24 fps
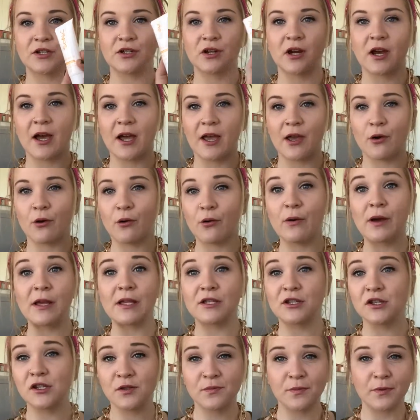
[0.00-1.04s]
try.
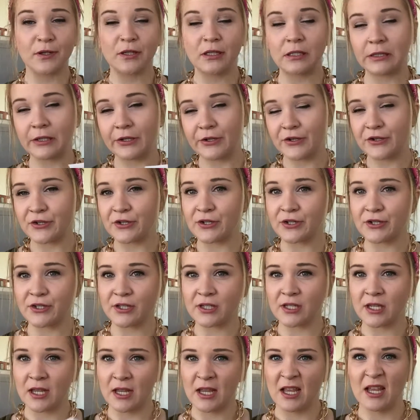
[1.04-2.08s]
Always use body
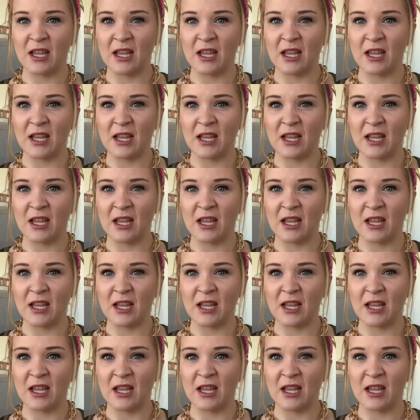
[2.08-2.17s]
lotions.